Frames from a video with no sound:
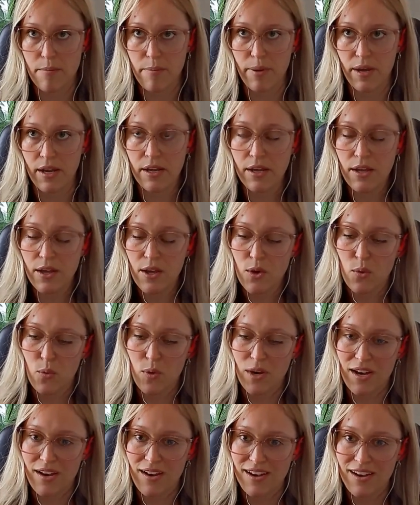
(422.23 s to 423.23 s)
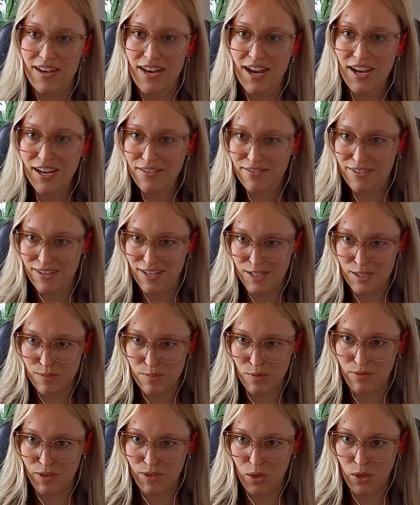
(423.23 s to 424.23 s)
But when none of it is
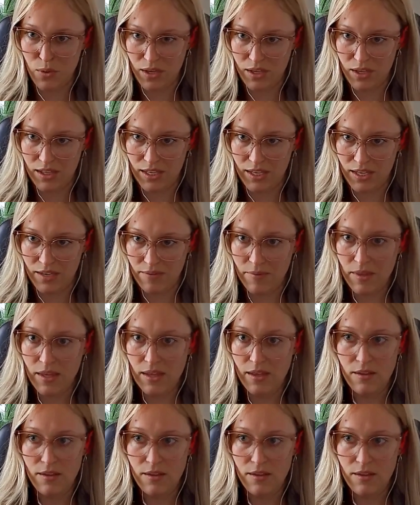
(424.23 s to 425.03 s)
moving quickly,